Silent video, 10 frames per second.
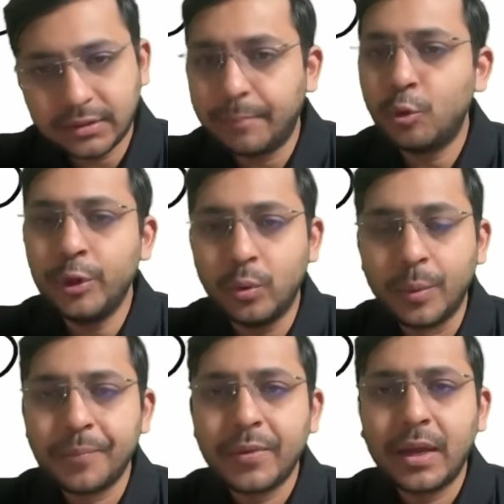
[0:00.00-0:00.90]
It's up to
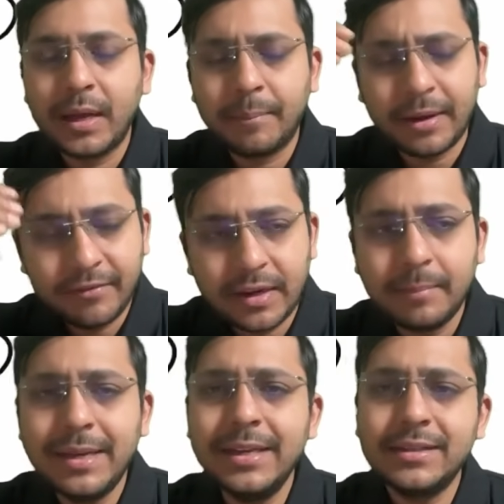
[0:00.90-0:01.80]
you.
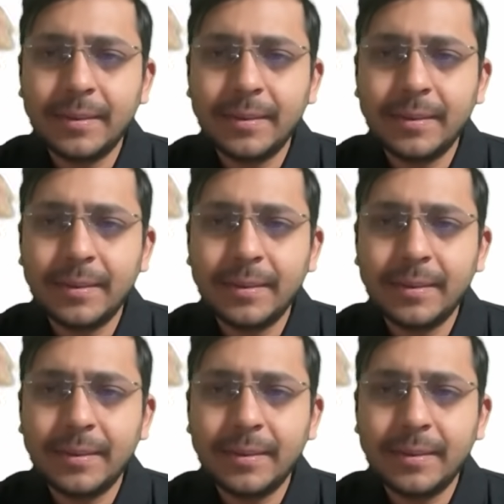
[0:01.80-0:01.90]
Preferably,